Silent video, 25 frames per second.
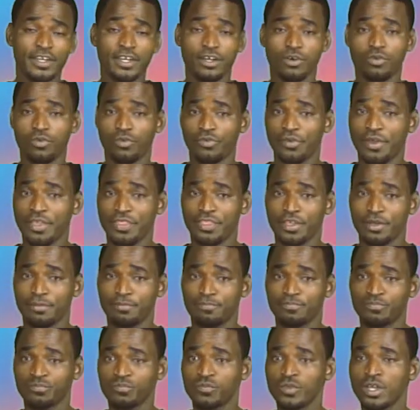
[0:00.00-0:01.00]
algorithm
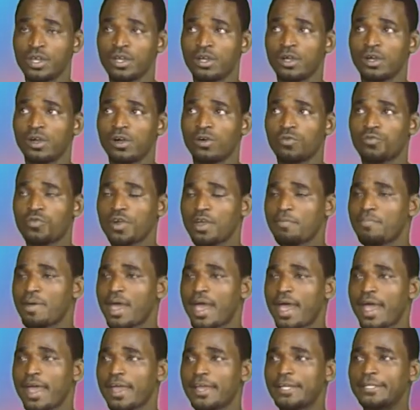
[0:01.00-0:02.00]

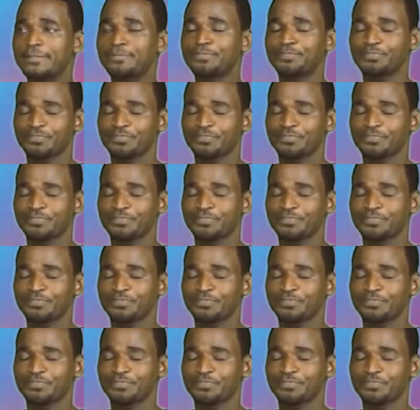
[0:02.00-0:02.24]
whereby